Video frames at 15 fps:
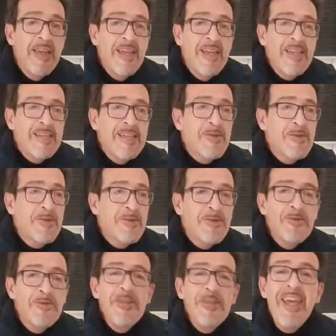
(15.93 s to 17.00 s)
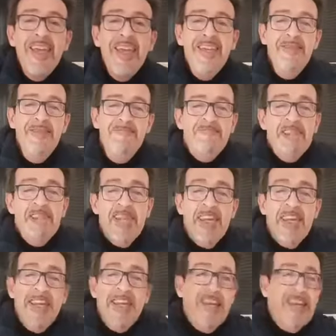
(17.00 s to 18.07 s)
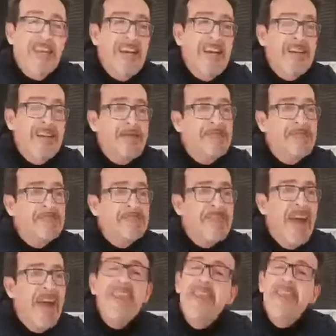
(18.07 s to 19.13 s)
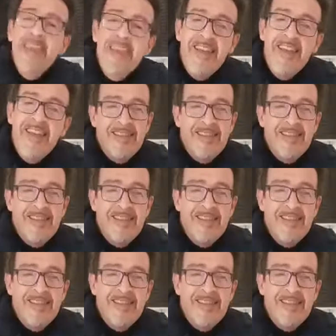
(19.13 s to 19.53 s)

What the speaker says: So today, I think